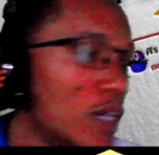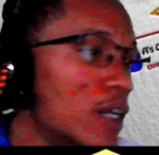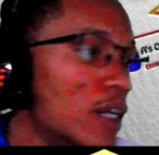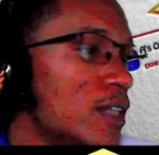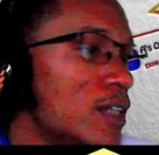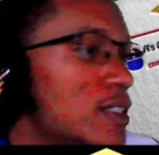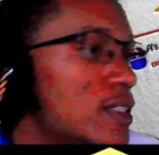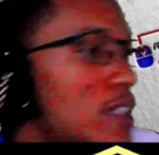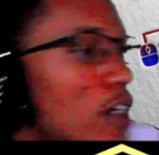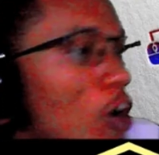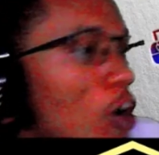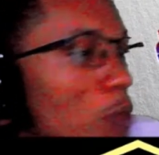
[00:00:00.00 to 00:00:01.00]
to see
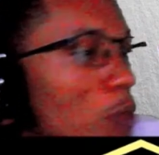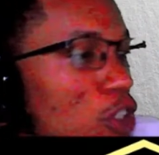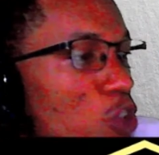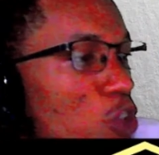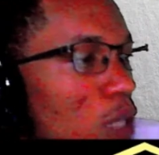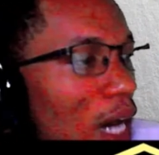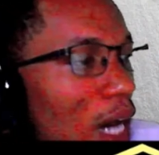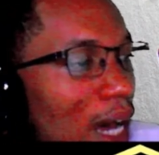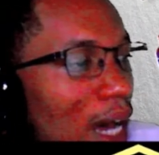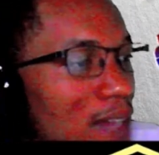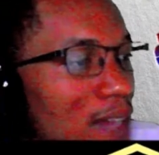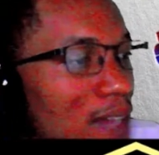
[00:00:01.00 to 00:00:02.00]
how much you would add
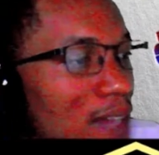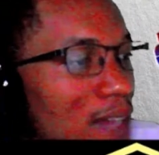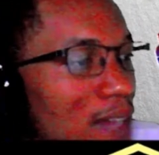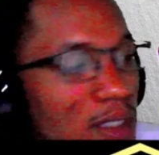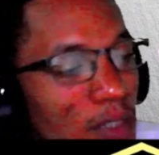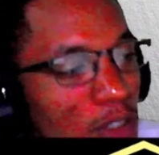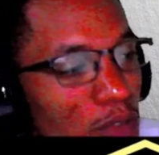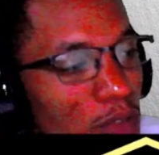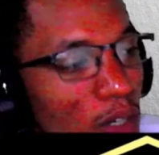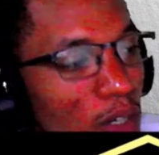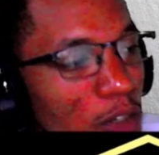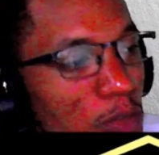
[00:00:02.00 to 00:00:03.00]
to get 75.
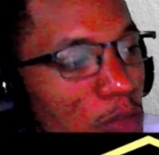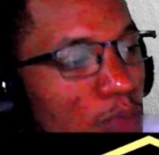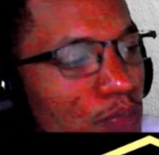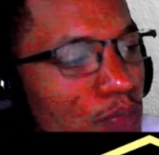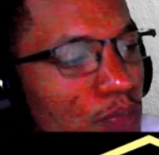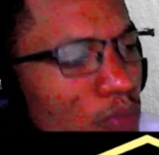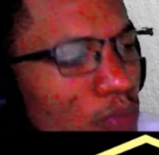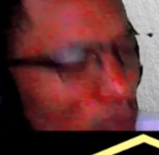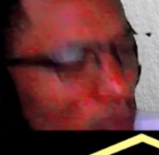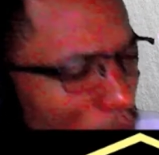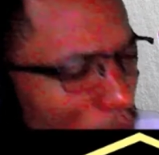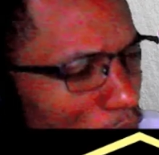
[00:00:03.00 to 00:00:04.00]

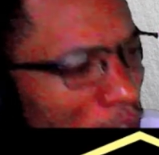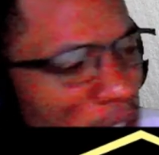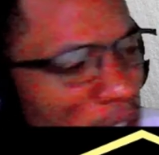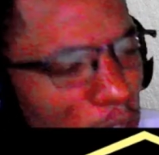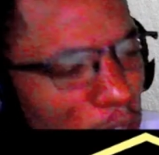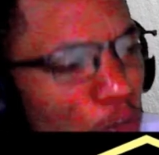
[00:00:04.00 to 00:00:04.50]
To get from